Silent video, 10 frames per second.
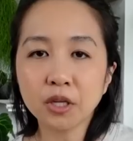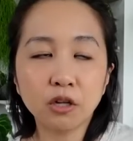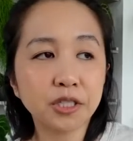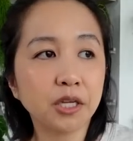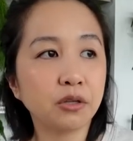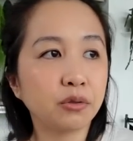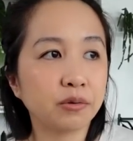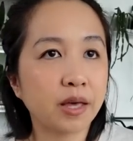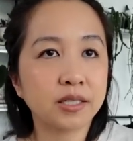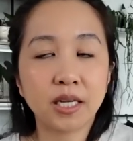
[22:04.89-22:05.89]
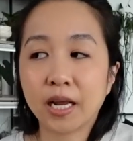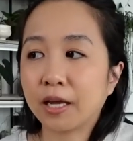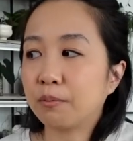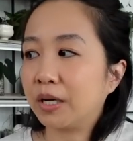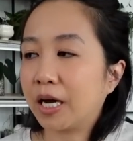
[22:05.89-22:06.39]
I'll take you through that
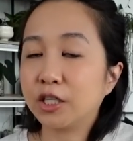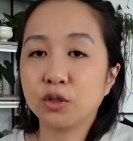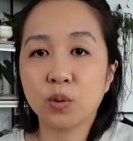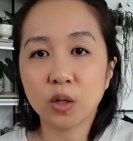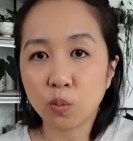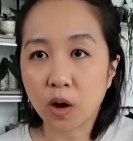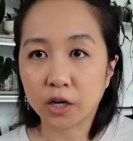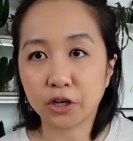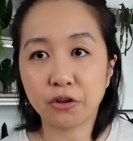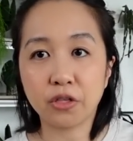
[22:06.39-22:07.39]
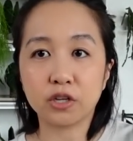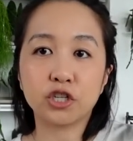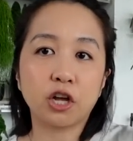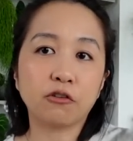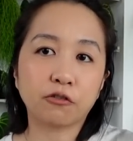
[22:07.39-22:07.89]
today, but I do want to water this
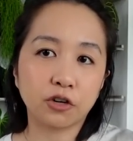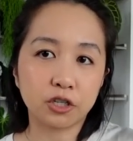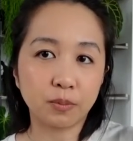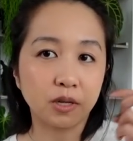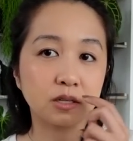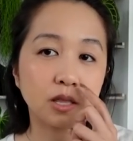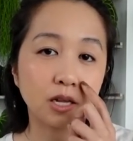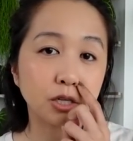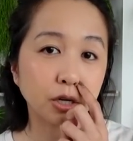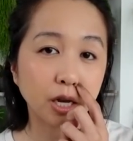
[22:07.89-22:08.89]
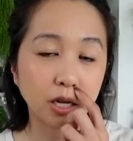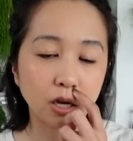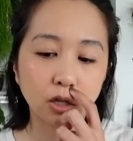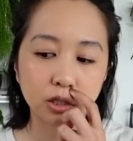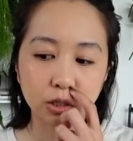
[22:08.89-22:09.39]
shelf first because things are getting
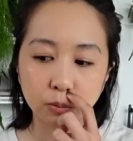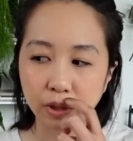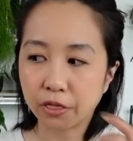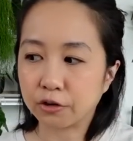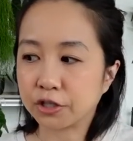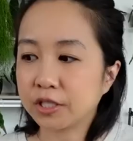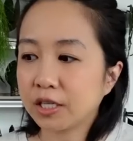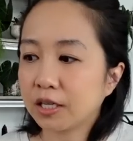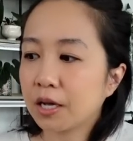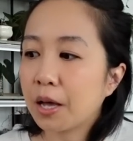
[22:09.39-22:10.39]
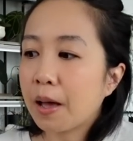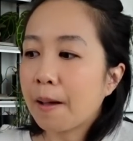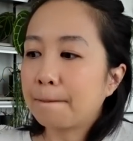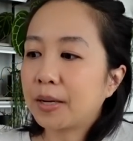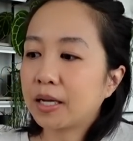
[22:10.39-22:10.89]
a little bit thirsty.
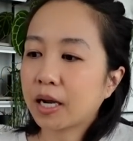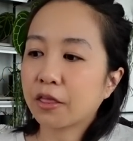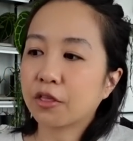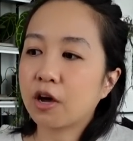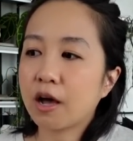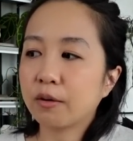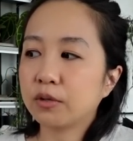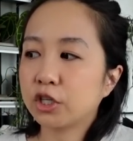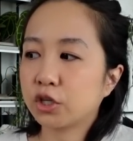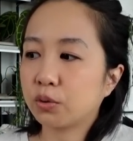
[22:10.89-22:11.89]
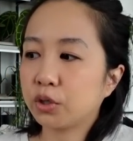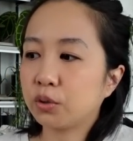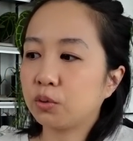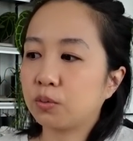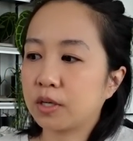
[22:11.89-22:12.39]
But I thought I would show
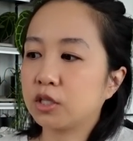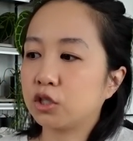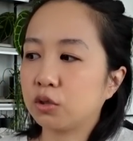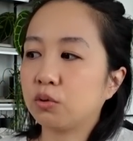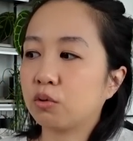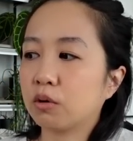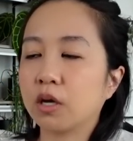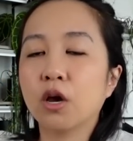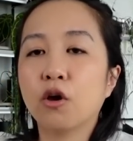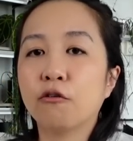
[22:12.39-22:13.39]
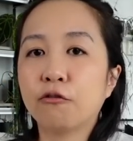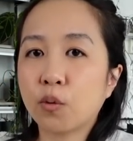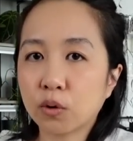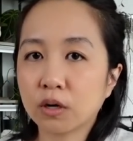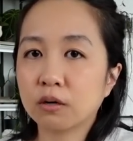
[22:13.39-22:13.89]
you 1, 2, 3,
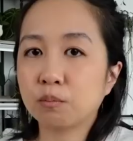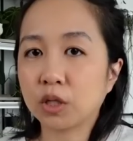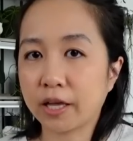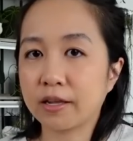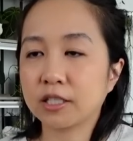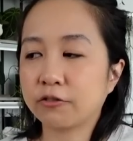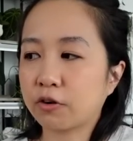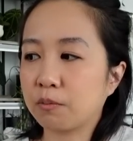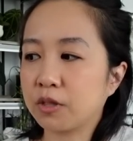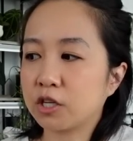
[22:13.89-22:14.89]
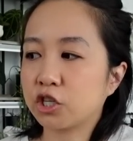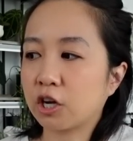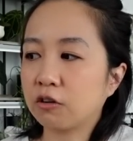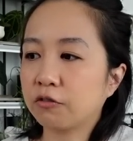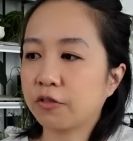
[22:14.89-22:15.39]
4 plants from this
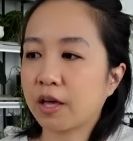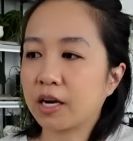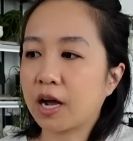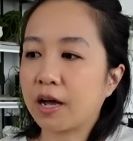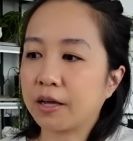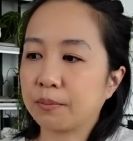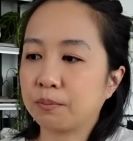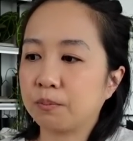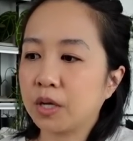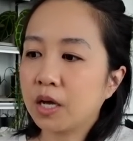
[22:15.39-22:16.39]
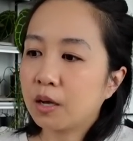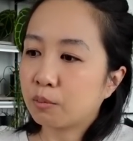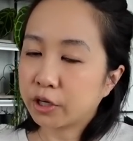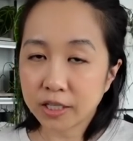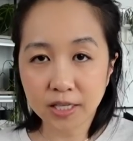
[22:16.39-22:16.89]
shelf that I'm
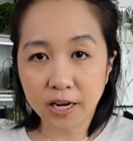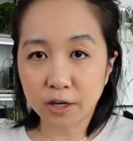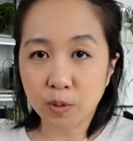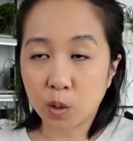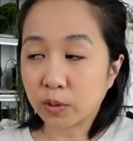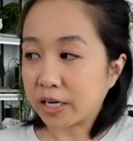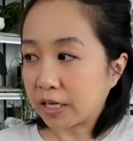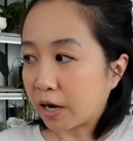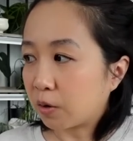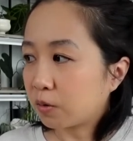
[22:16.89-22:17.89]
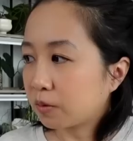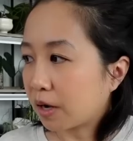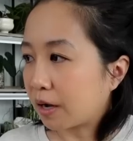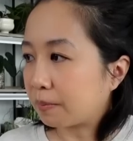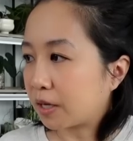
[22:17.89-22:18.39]
pretty excited about right now.
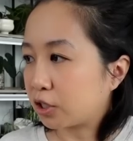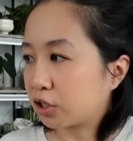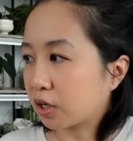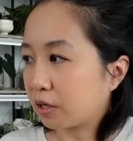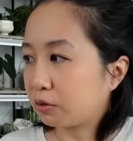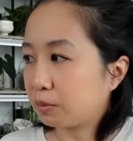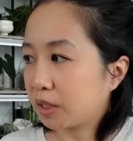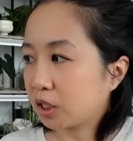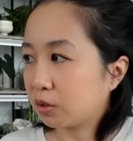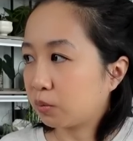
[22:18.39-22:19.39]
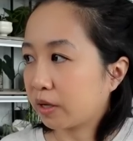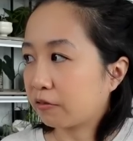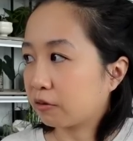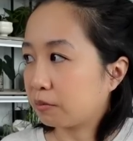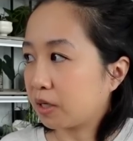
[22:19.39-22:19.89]
I just thought it would be a good way
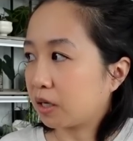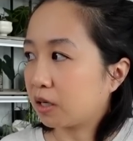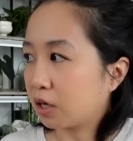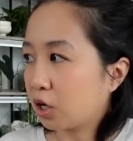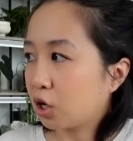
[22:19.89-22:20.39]
for me to